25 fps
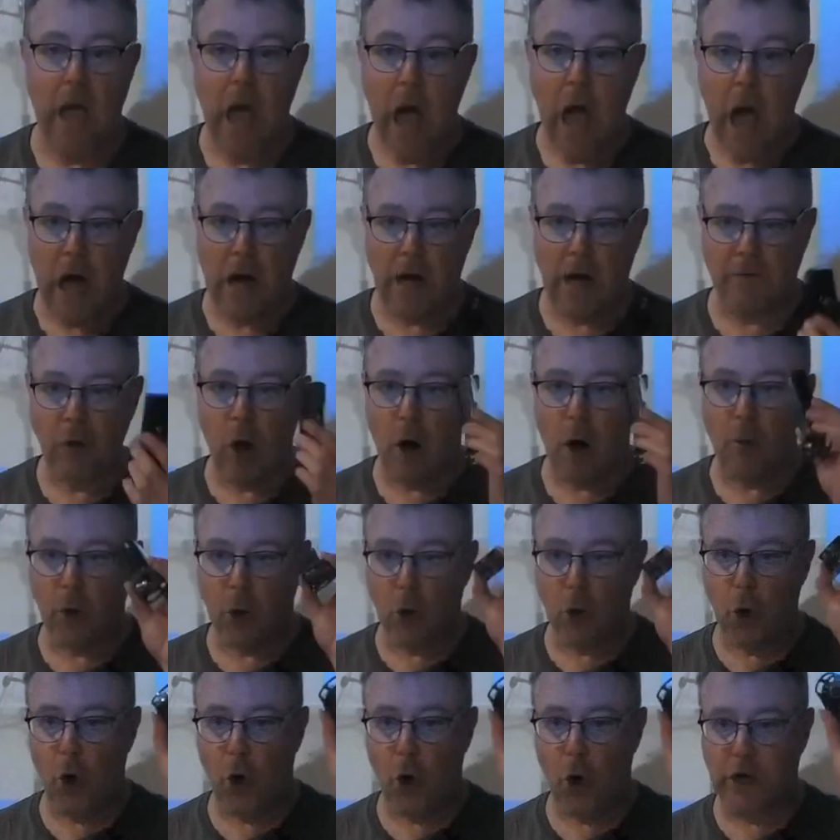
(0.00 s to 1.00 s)
And I've got
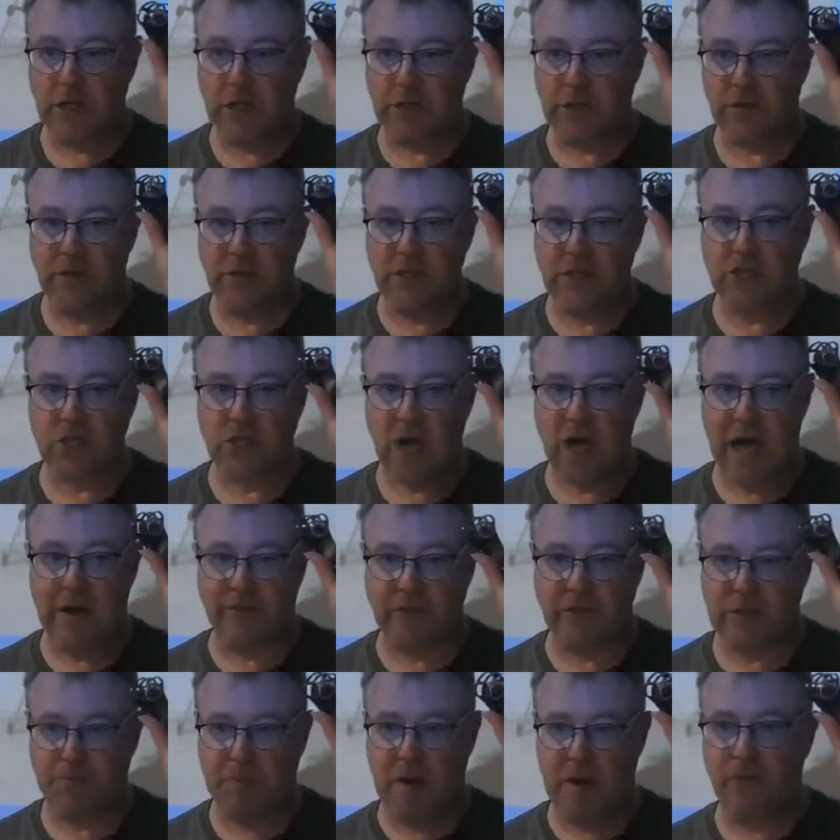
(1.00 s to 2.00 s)
recordings of inside of a
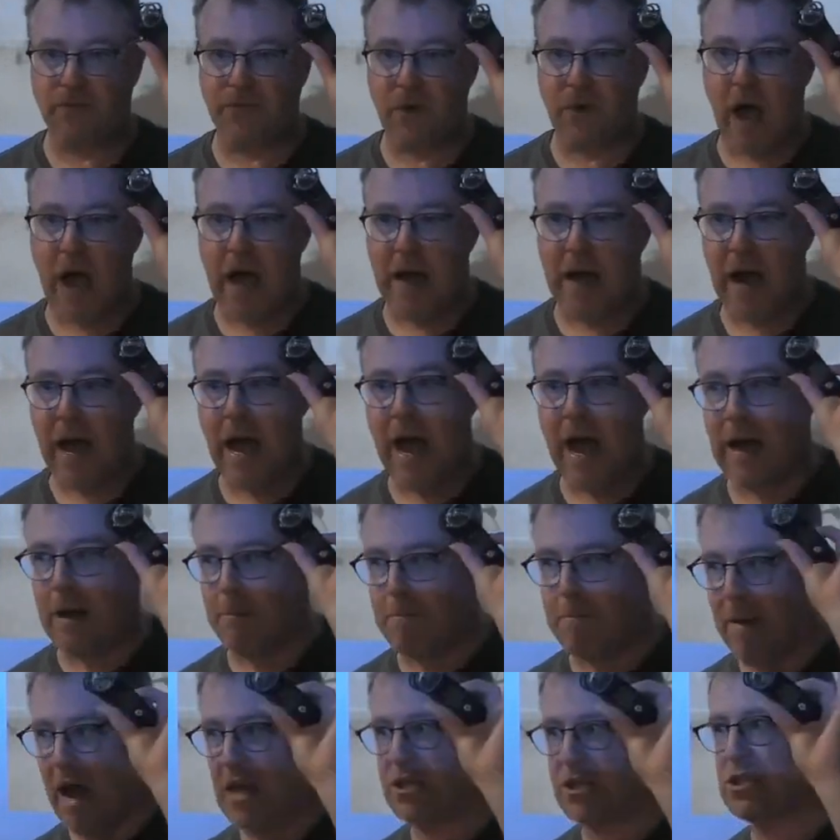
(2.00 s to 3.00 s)
Spitfire and a
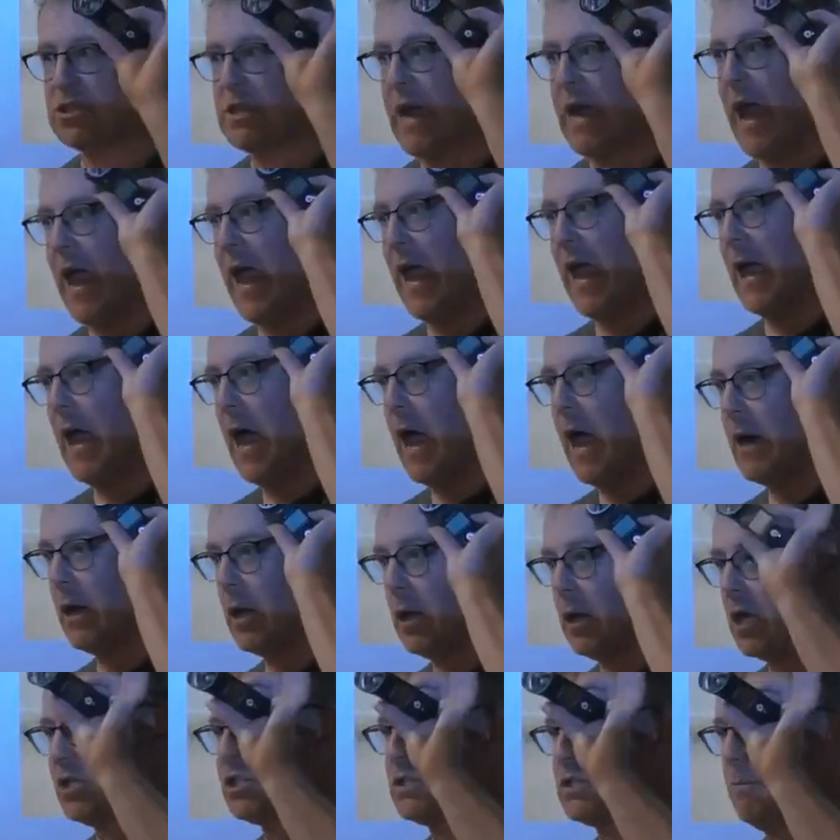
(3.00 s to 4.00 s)
Mustang and a
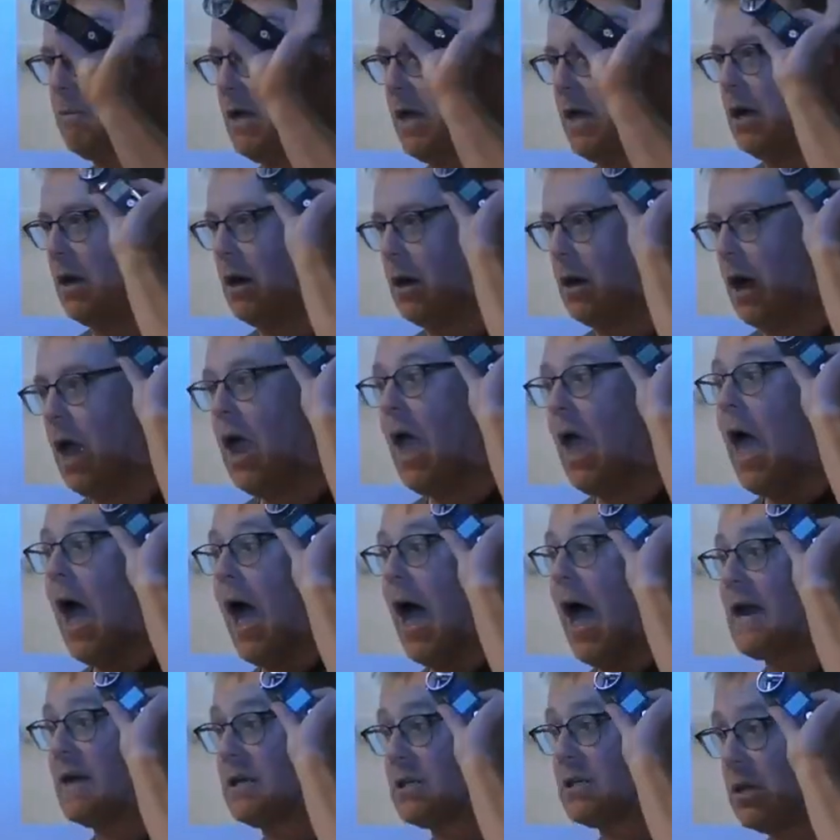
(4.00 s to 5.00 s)
Gloster Meteor
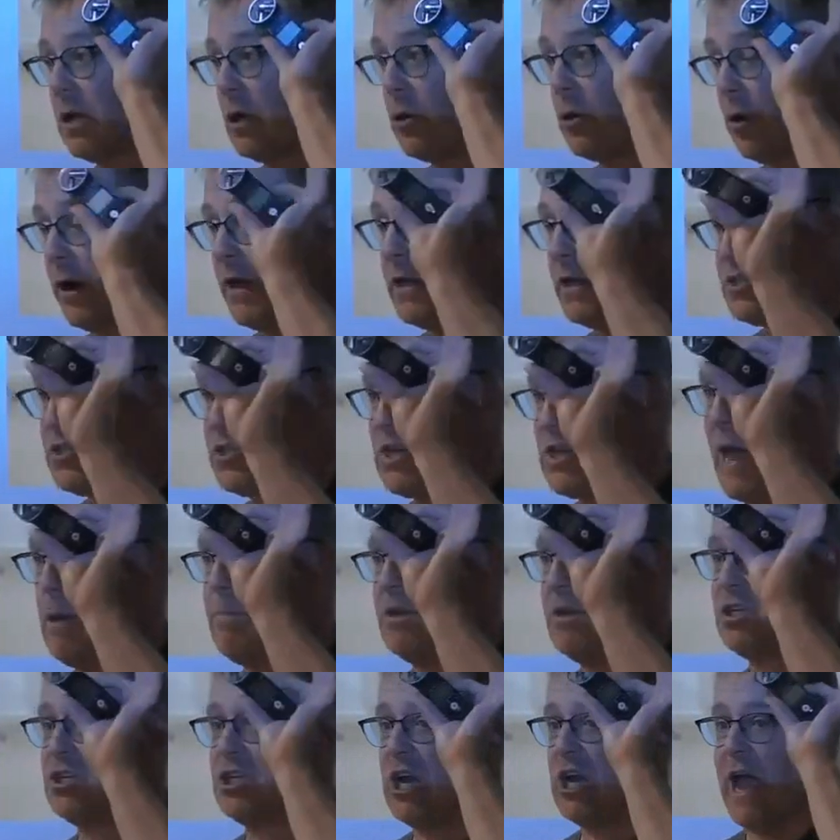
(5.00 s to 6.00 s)
and a Korean Sabre
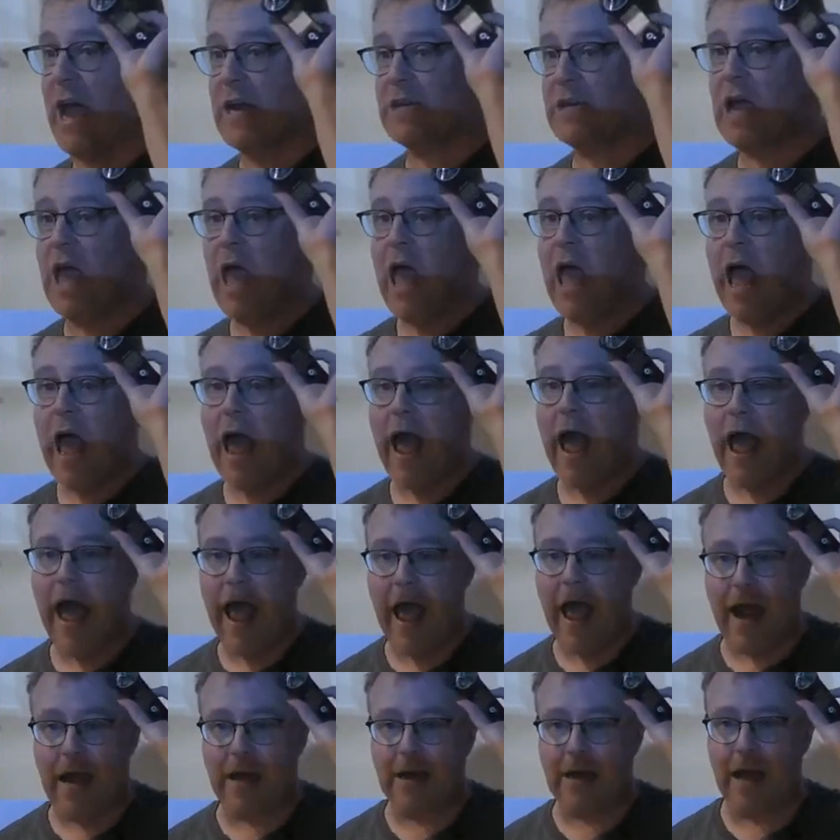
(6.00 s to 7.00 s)
jet
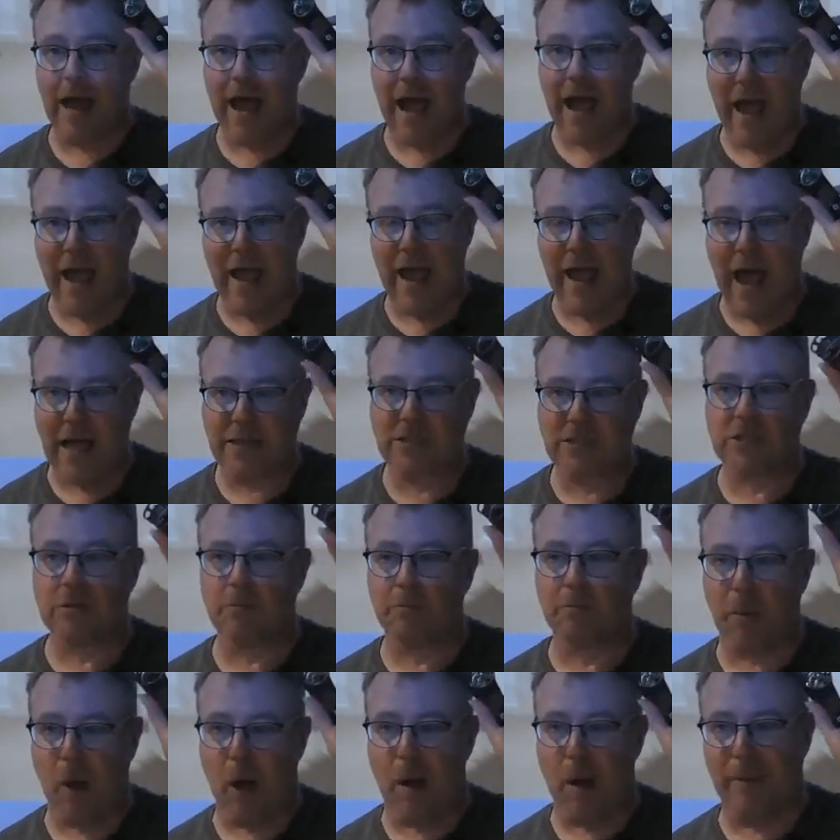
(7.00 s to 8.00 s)
and a Hudson
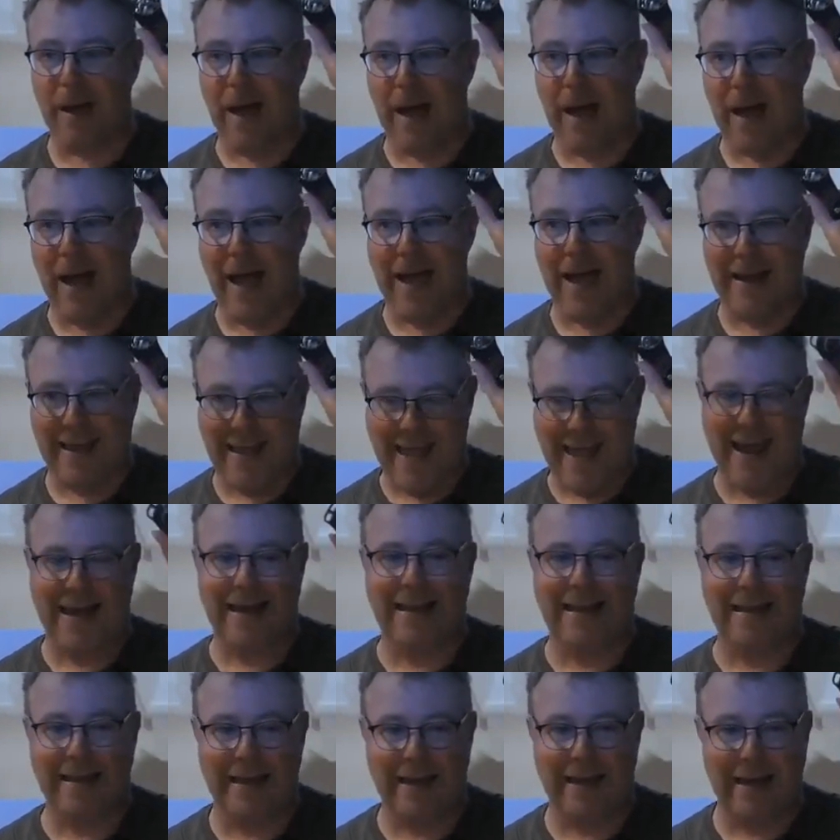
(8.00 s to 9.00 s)
bomber and a
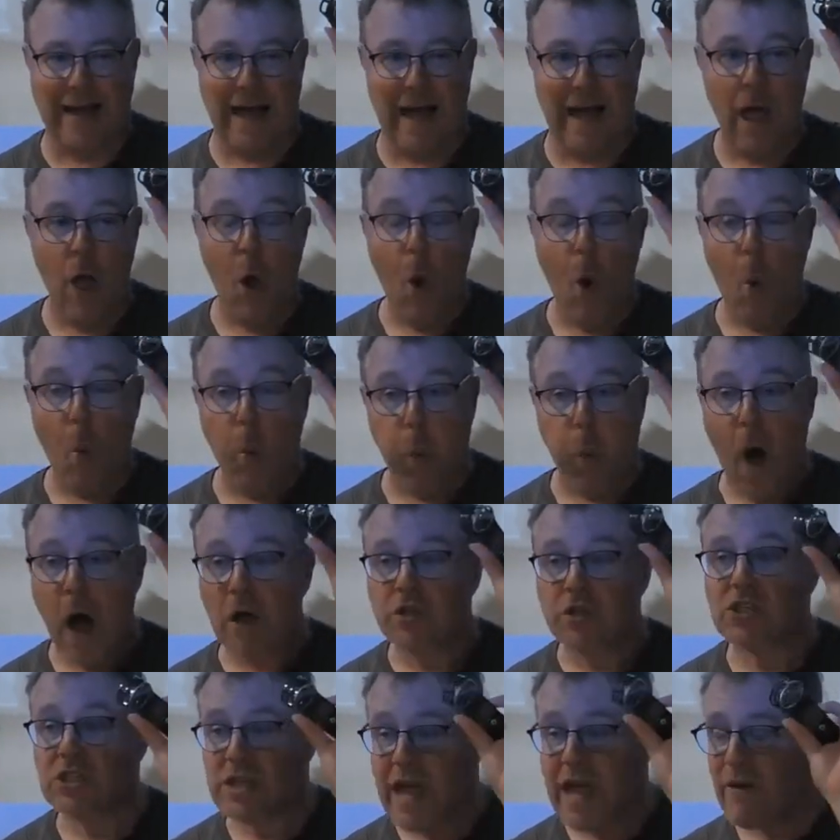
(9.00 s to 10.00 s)
Catalina
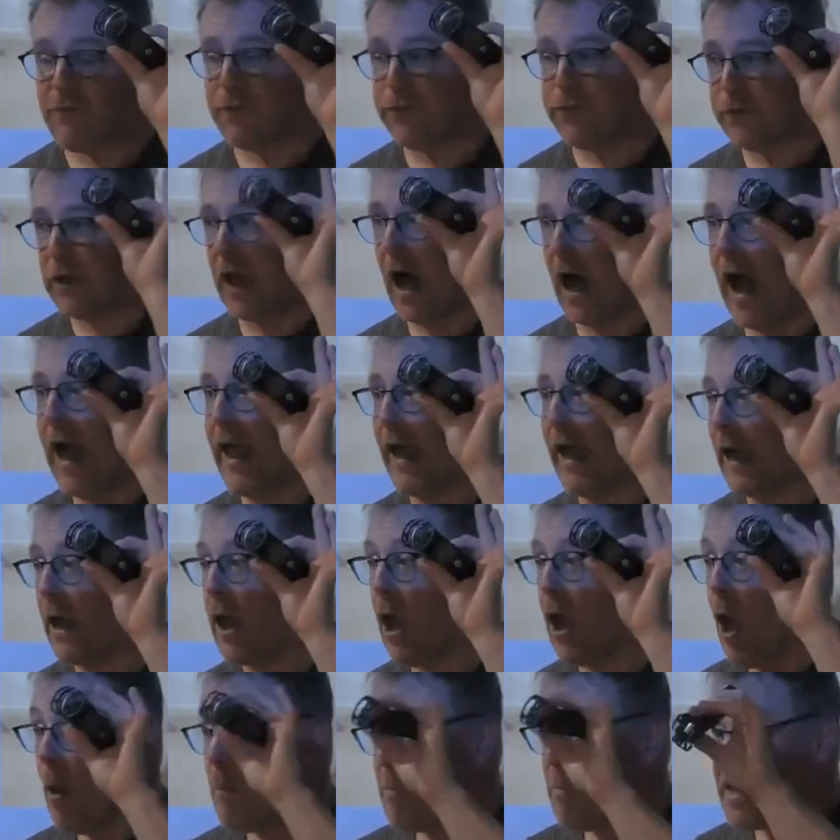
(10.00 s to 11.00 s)
whilst they're flying
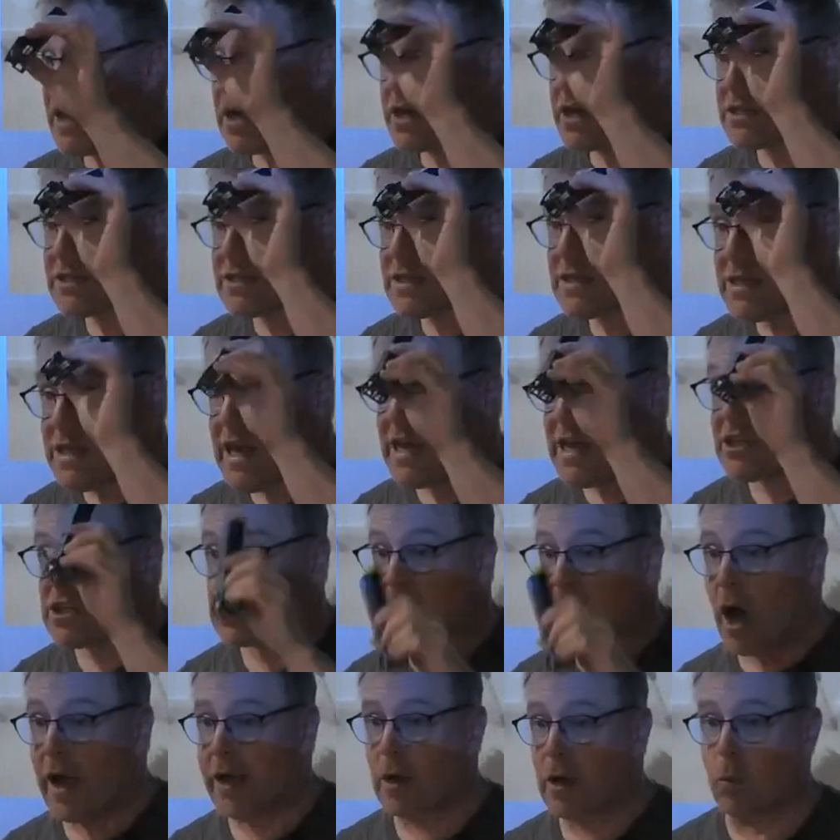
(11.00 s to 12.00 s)
because this
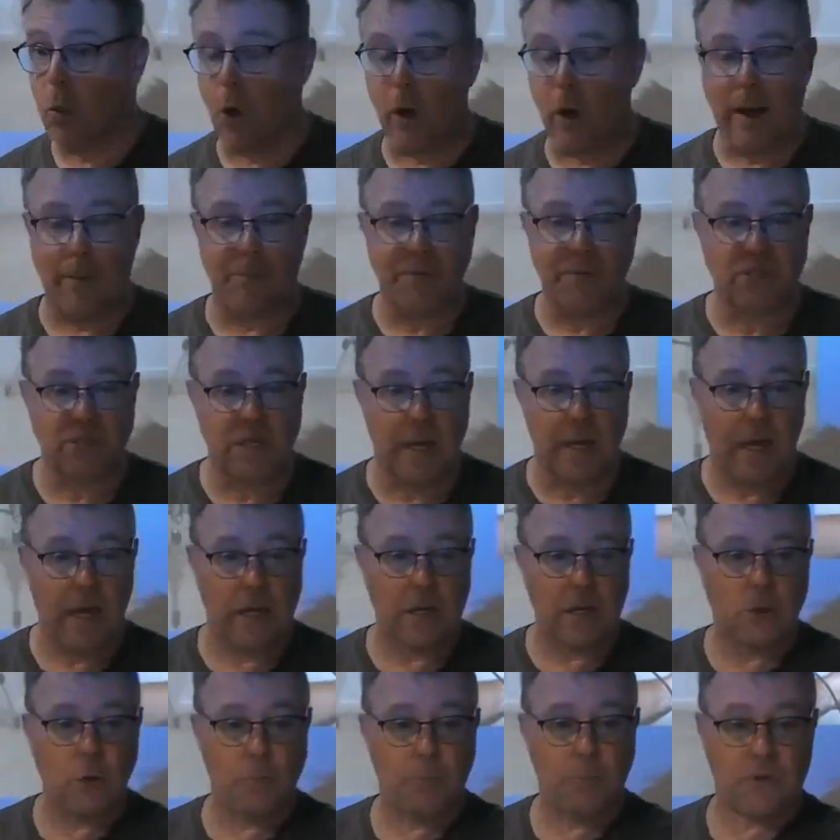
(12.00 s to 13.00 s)
I could walk up and say, hey,
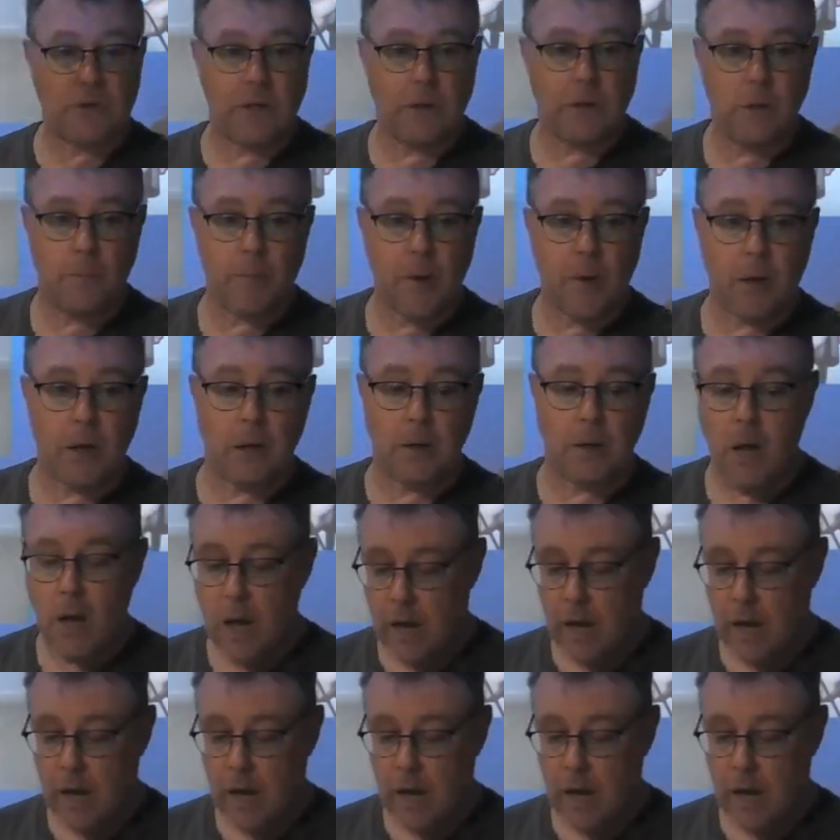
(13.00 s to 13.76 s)
can you put that in your pocket?